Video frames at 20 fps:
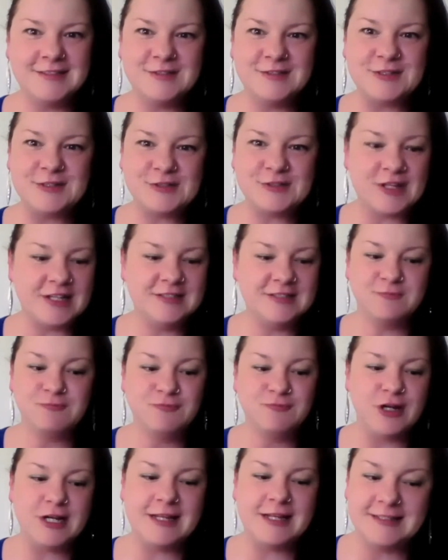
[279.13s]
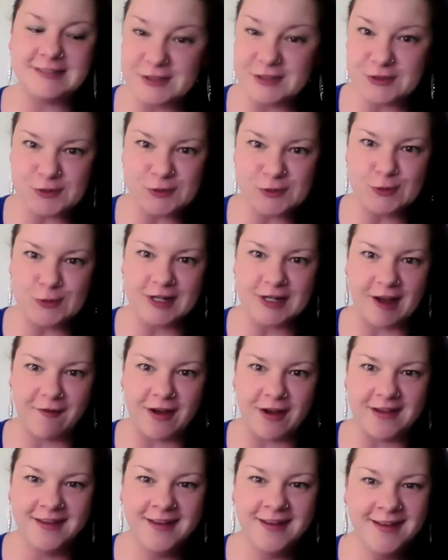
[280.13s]
It really is
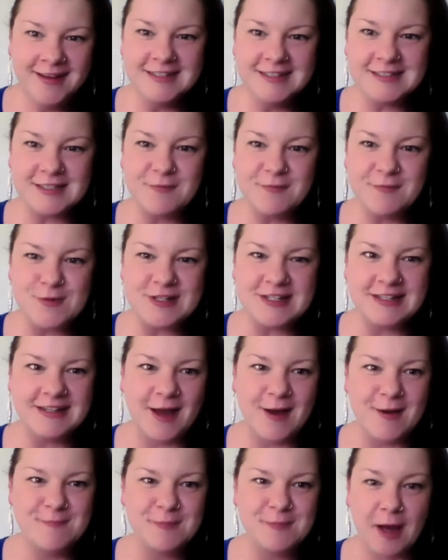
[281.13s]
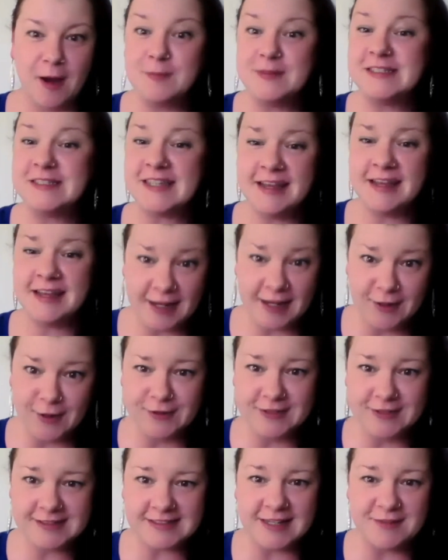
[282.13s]
extraordinary. As I've already, I'll be saying it a
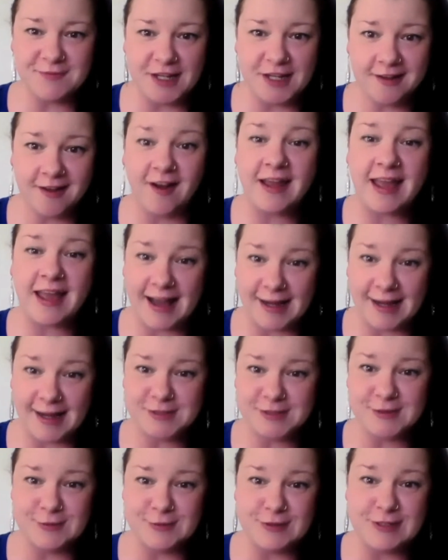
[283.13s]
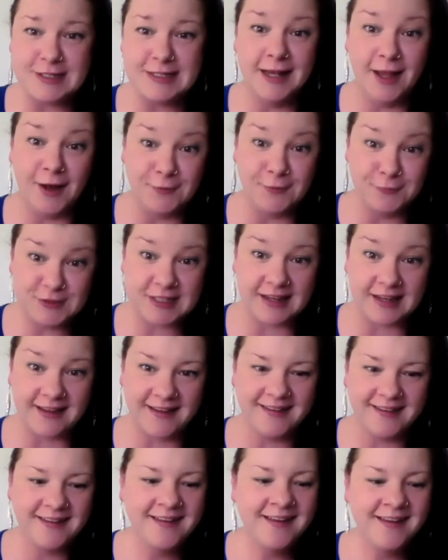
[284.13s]
lot this evening, I absolutely loved
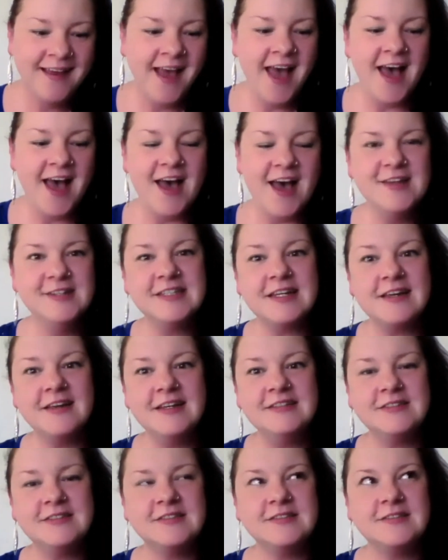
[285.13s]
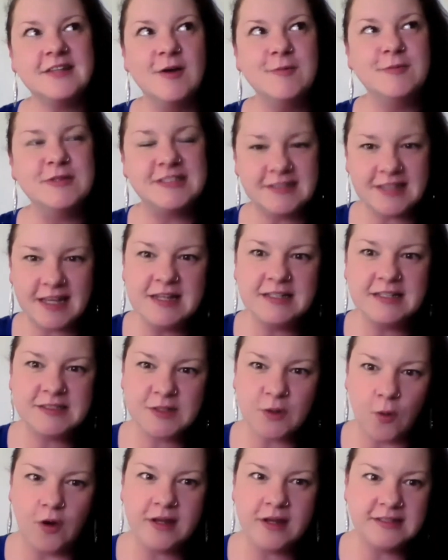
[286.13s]
it. And it's, I would say it's
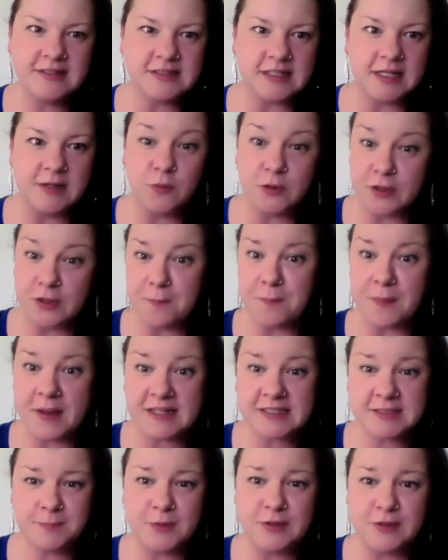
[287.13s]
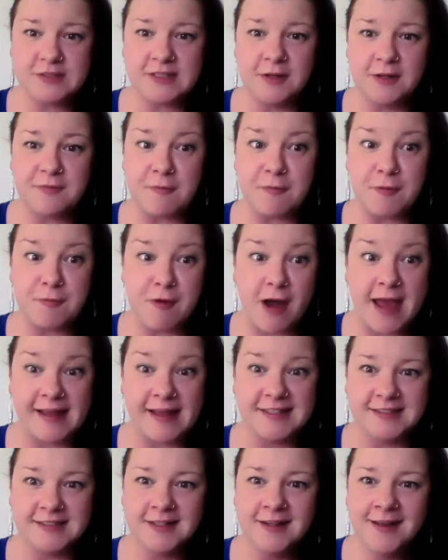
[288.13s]
quite easily one of the best books I've ever
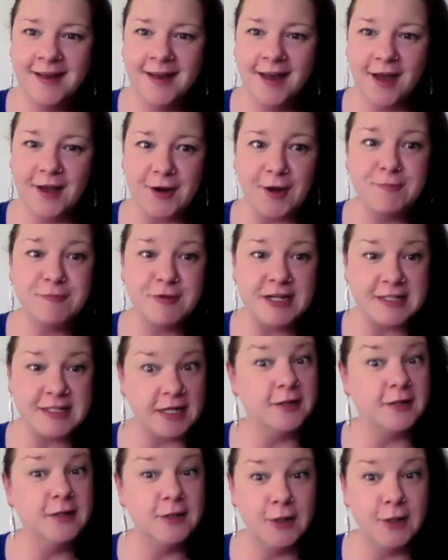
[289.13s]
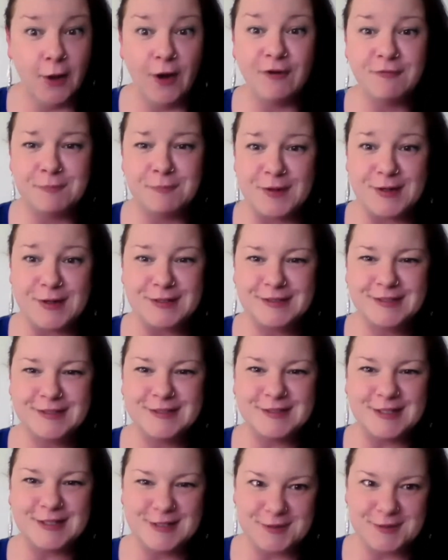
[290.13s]
read. And I read a lot of books
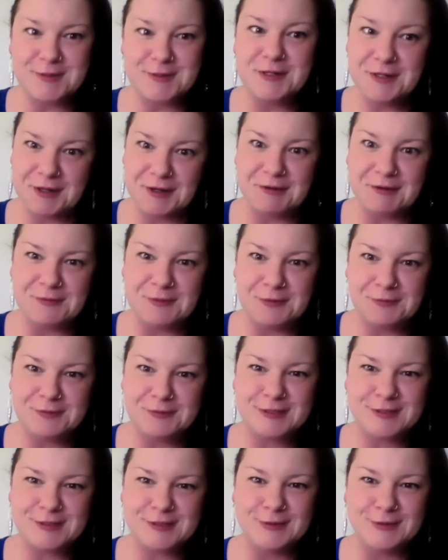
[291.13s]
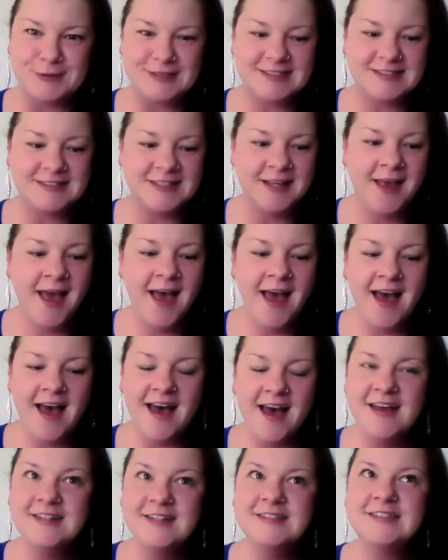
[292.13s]
because I do a lot of author talks.
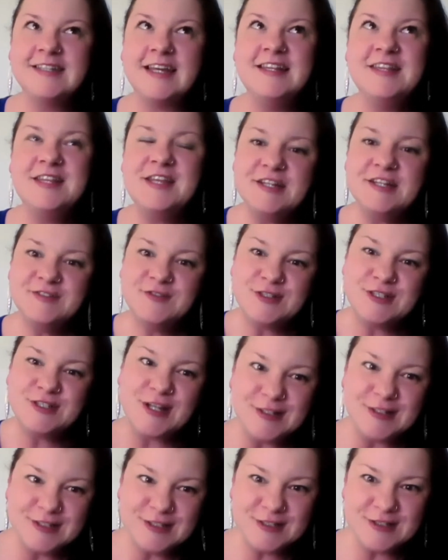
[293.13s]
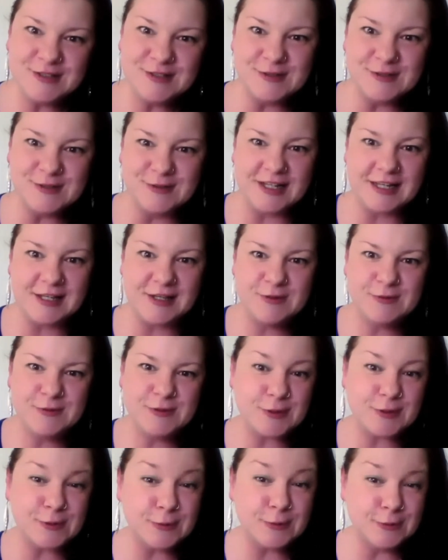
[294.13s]
And in the introduction, Dawnie, you
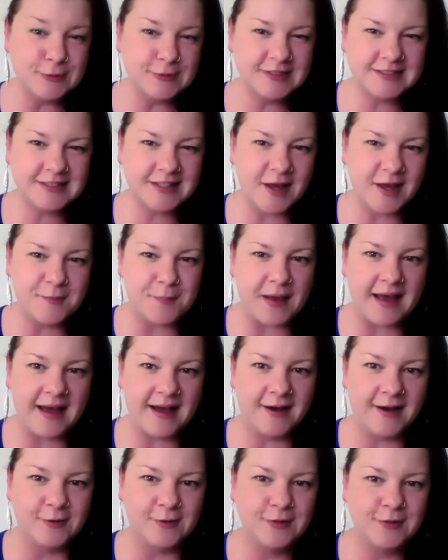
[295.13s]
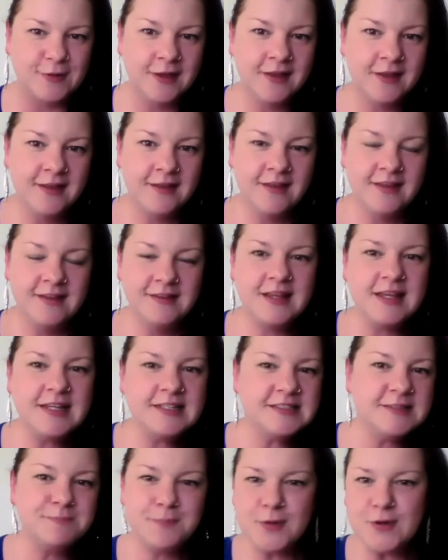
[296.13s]
talked about
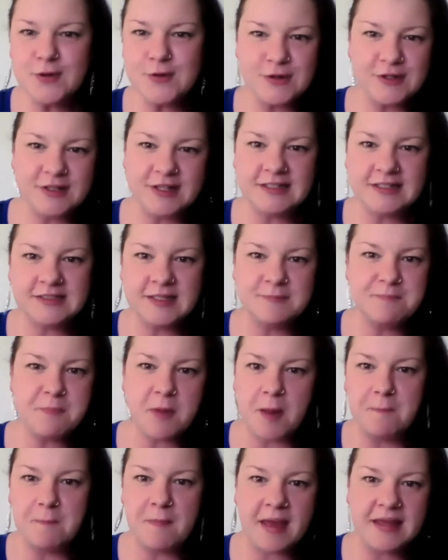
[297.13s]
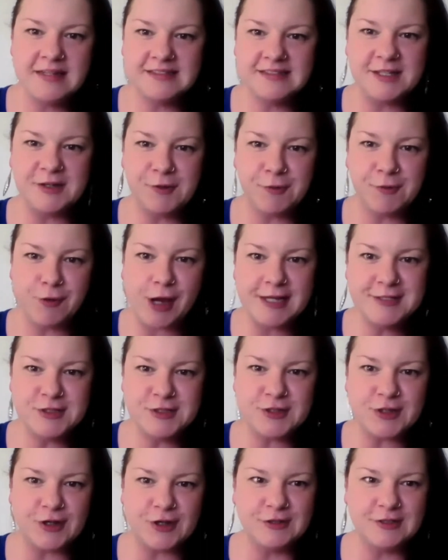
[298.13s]
this book, this amazing
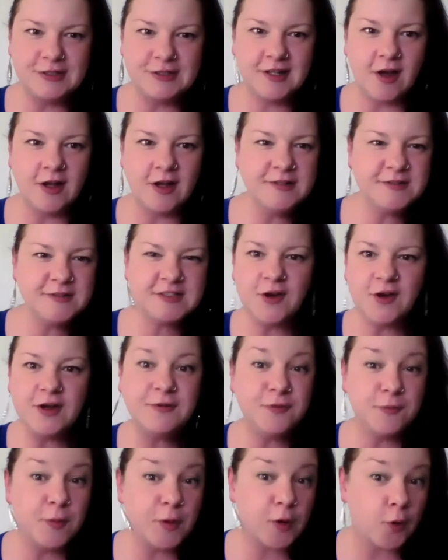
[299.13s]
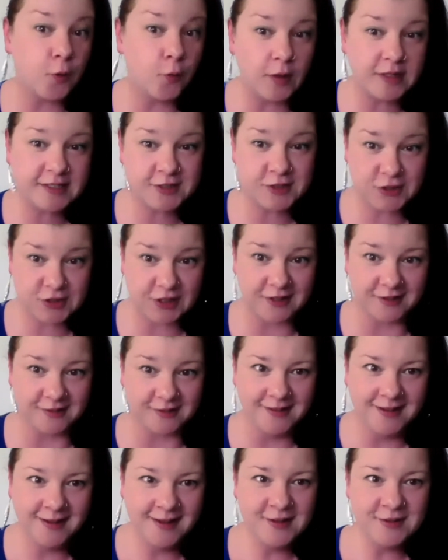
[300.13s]
creation, kind of started from a
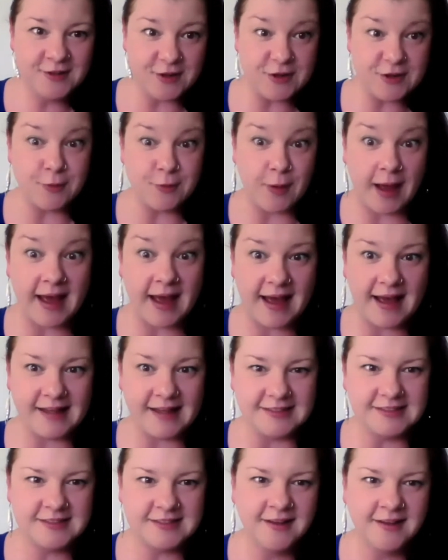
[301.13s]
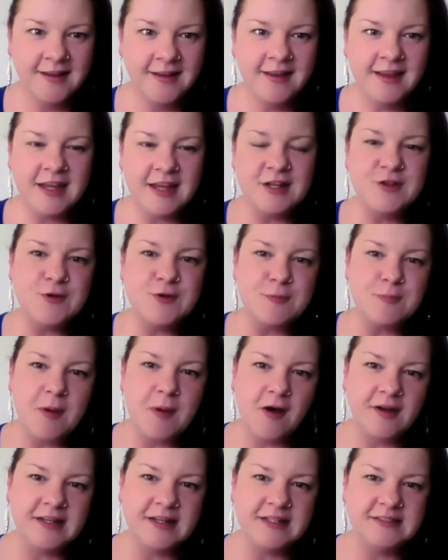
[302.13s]
question that you had in your
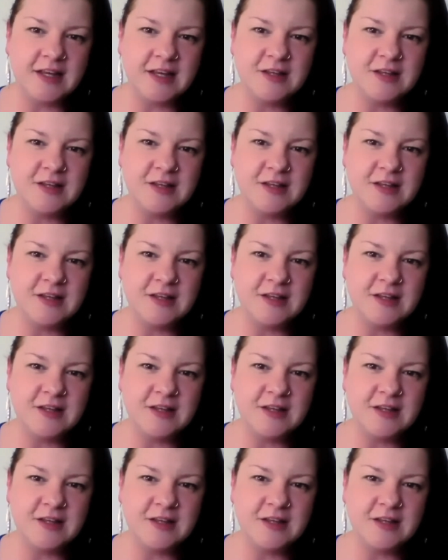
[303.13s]
mind.